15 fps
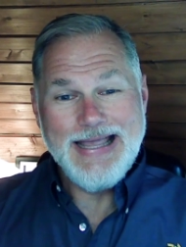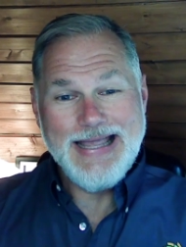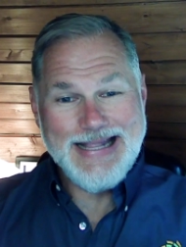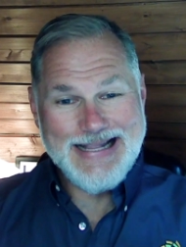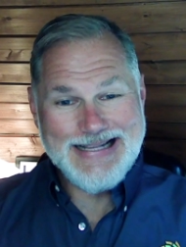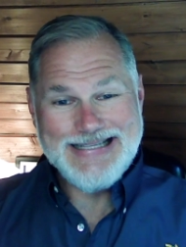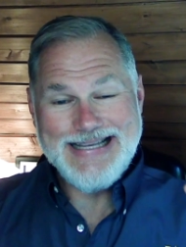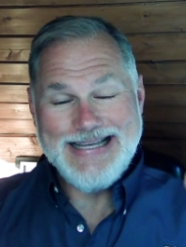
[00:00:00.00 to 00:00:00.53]

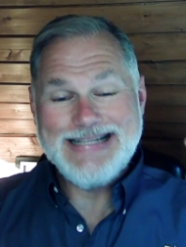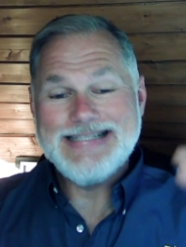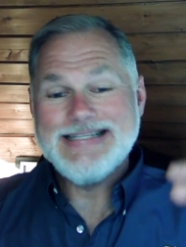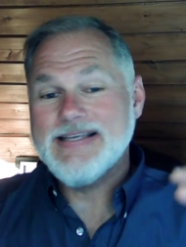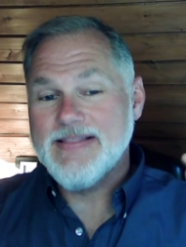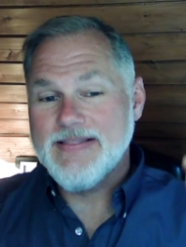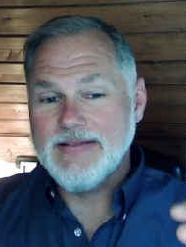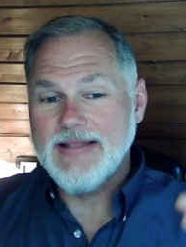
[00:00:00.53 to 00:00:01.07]
gets
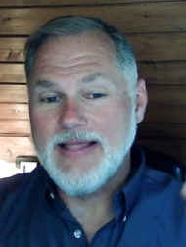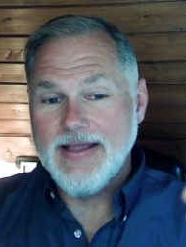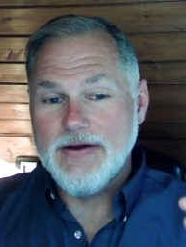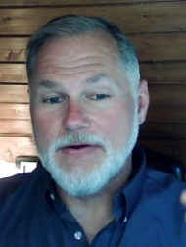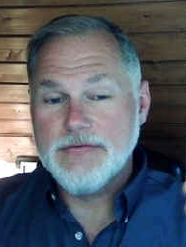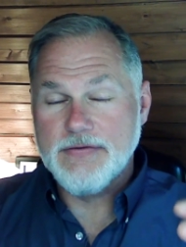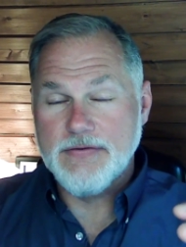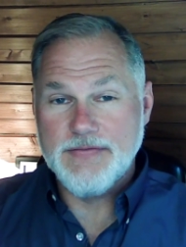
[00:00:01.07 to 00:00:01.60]
into the
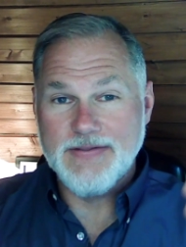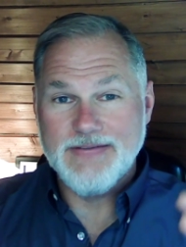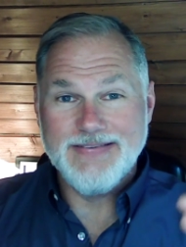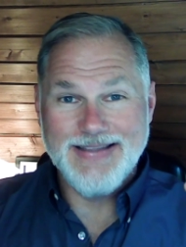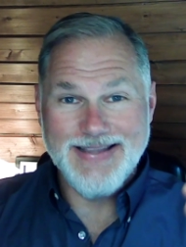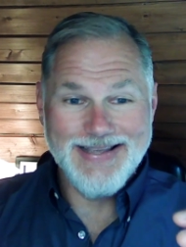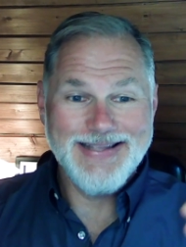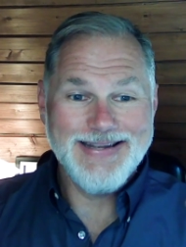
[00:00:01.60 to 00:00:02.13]
layers of the
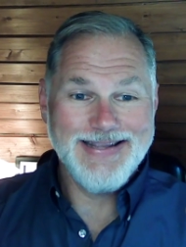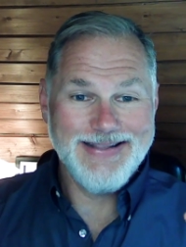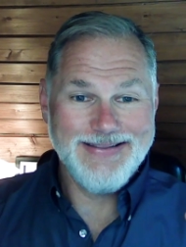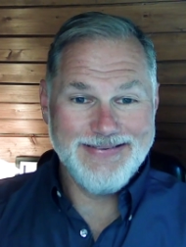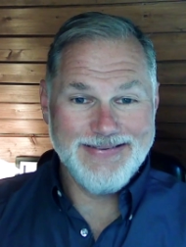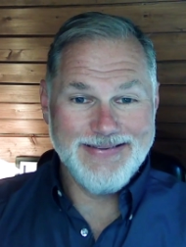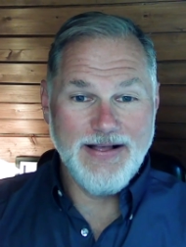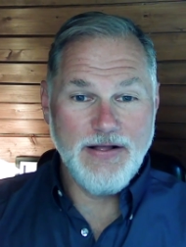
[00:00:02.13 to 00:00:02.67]
skin
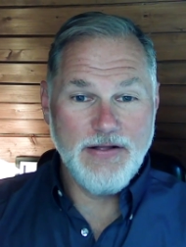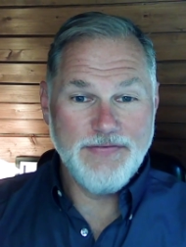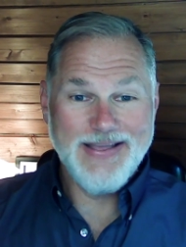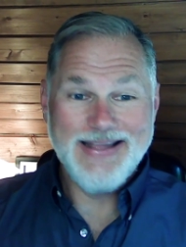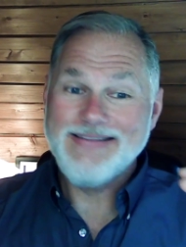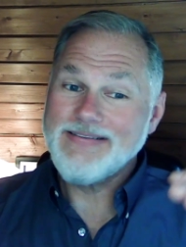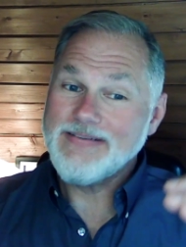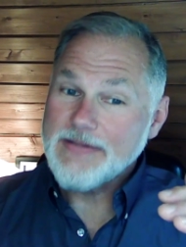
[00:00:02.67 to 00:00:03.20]
itself
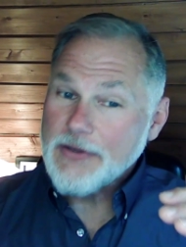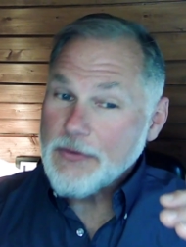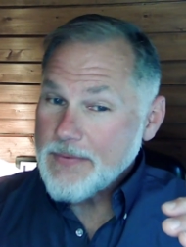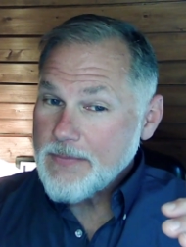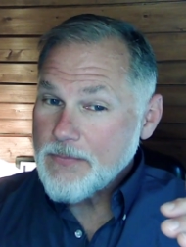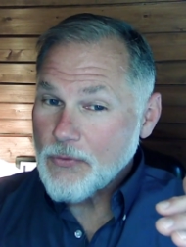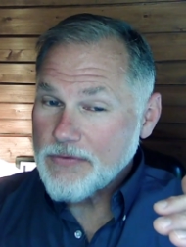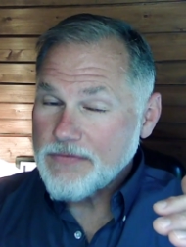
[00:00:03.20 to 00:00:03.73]
and is a little
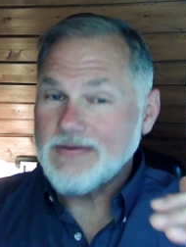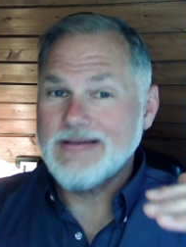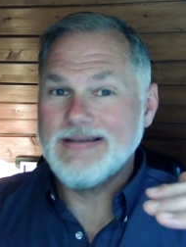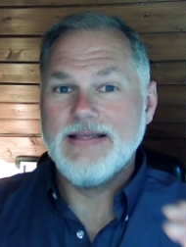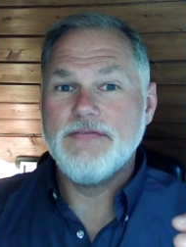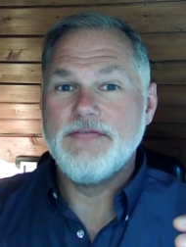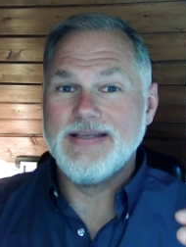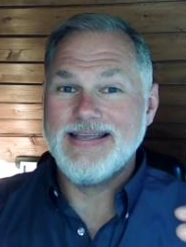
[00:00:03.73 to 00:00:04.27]
bit more
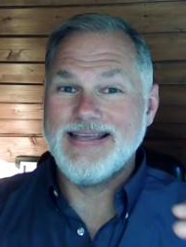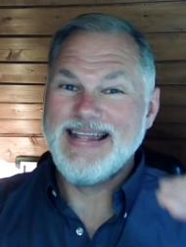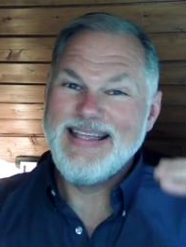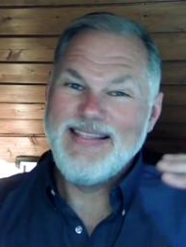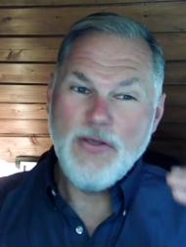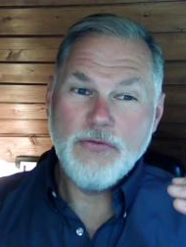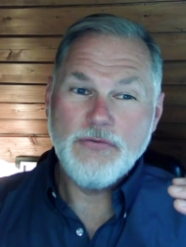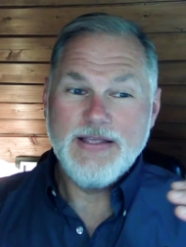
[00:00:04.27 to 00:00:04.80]
significant.
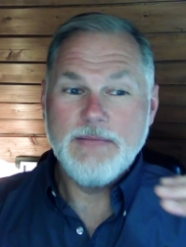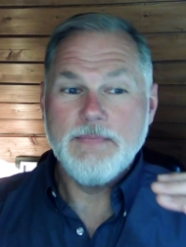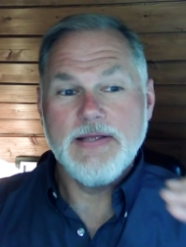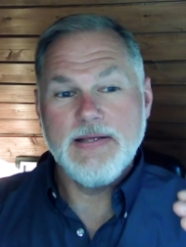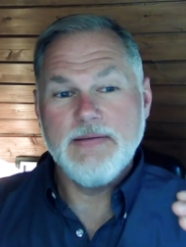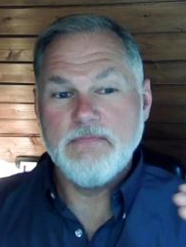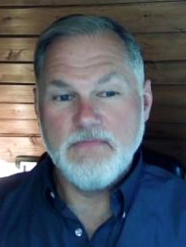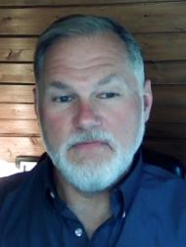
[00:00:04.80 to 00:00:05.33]
And those can
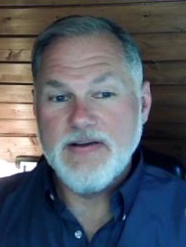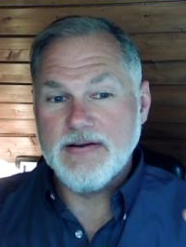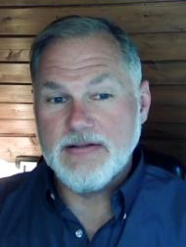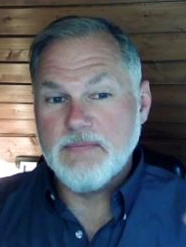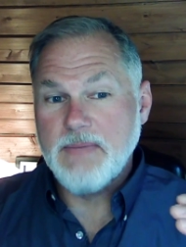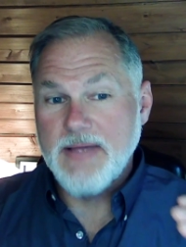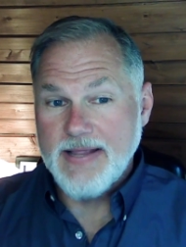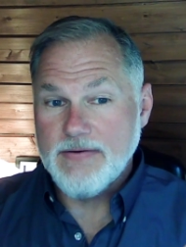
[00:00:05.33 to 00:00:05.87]
be
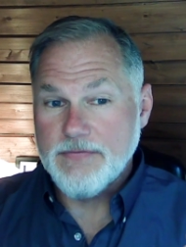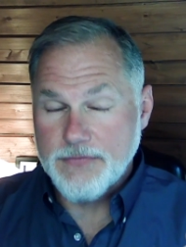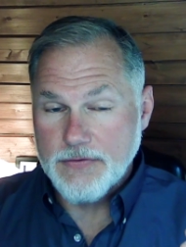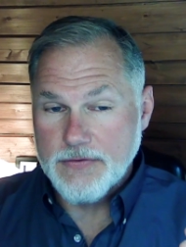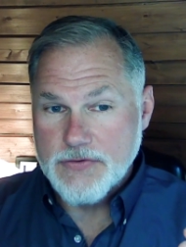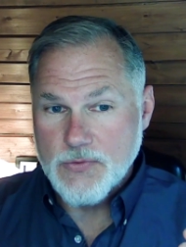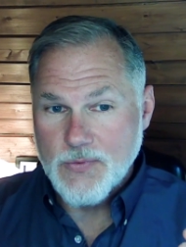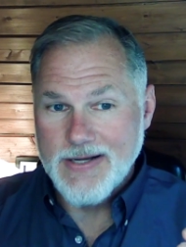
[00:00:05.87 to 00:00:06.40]
fairly
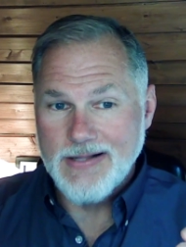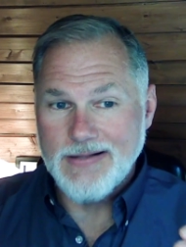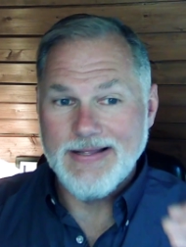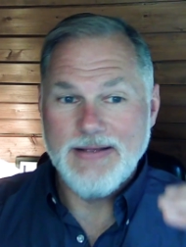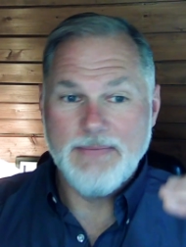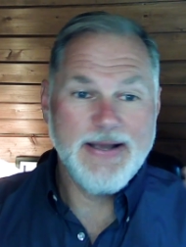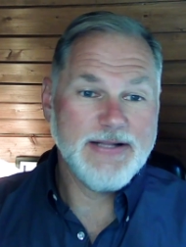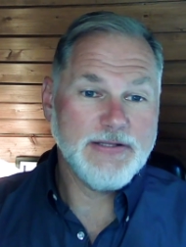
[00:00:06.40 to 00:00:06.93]
painful as well.
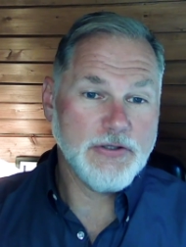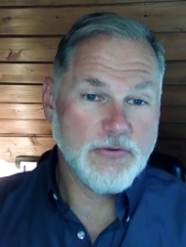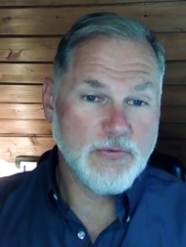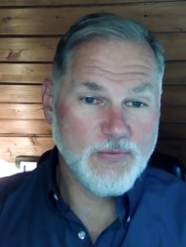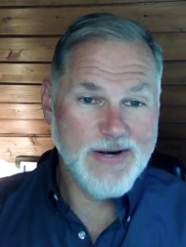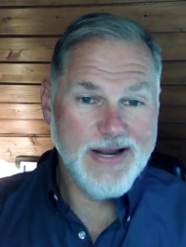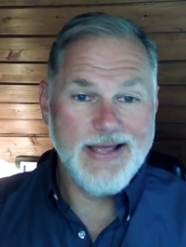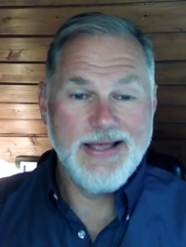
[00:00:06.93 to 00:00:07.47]
It might look
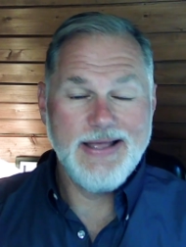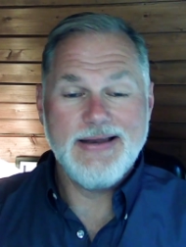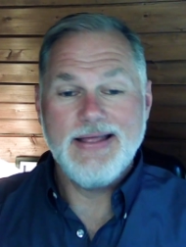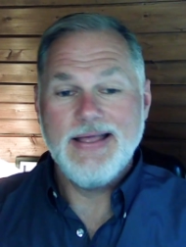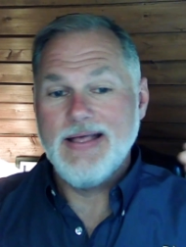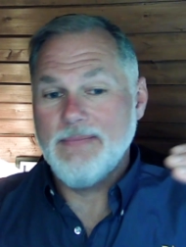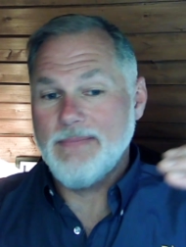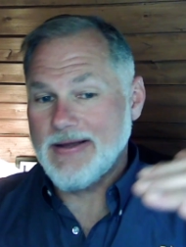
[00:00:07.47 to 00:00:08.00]

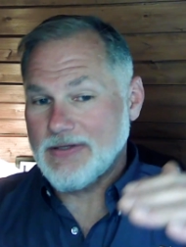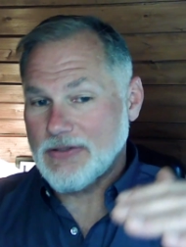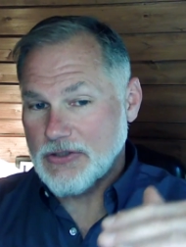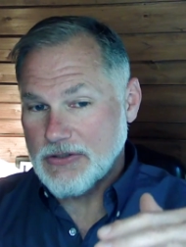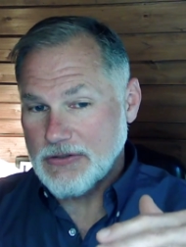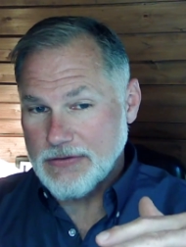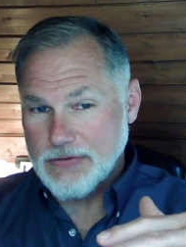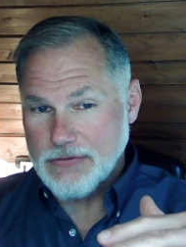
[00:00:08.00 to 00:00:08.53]
red, might
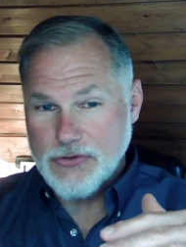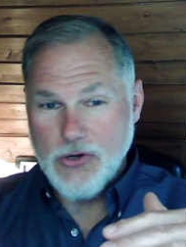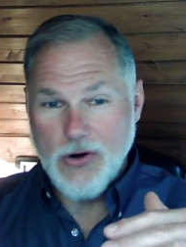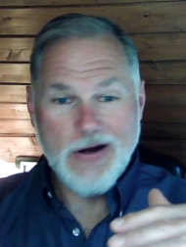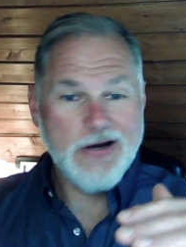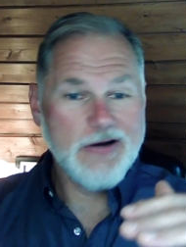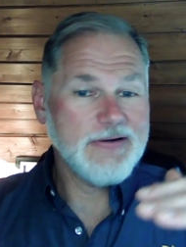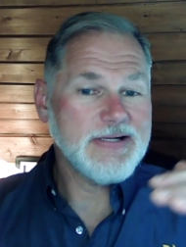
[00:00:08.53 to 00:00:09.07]
look a little
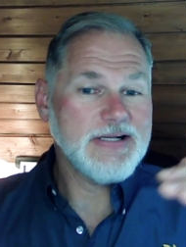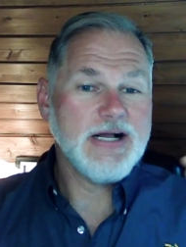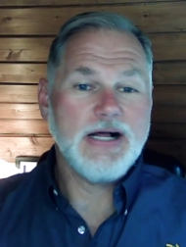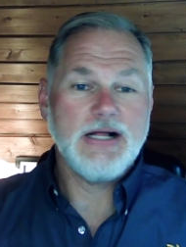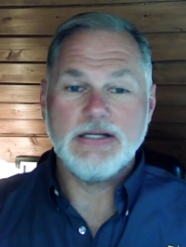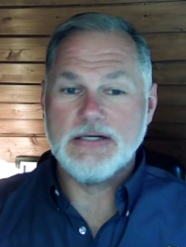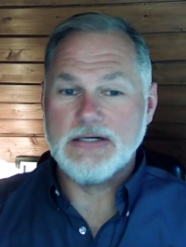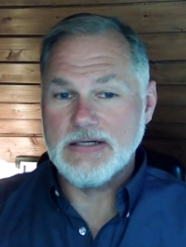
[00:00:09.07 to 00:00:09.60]
darker in
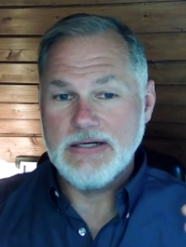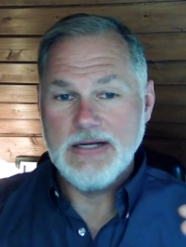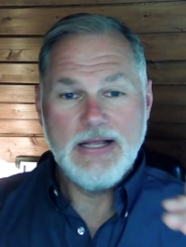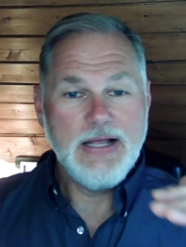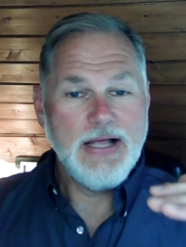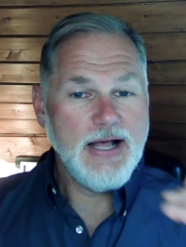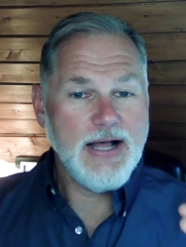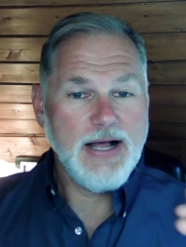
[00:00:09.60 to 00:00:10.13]
color.
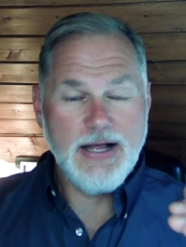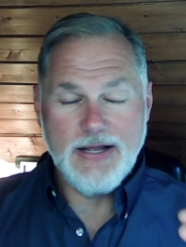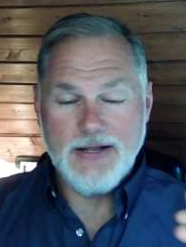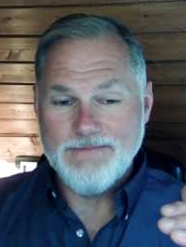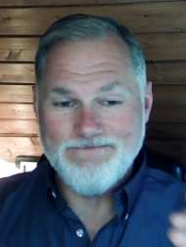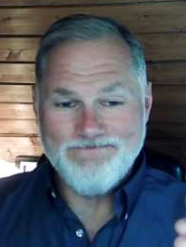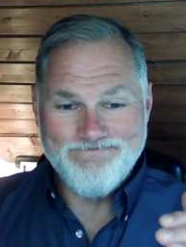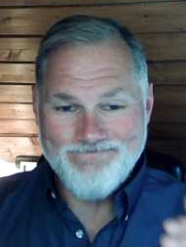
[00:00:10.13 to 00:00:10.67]

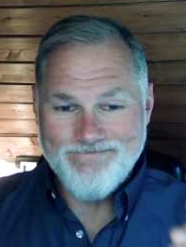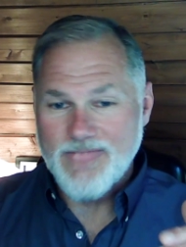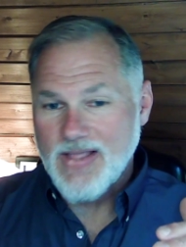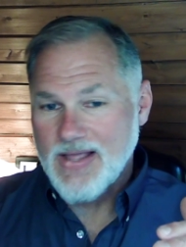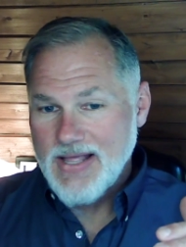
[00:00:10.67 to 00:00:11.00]
Um,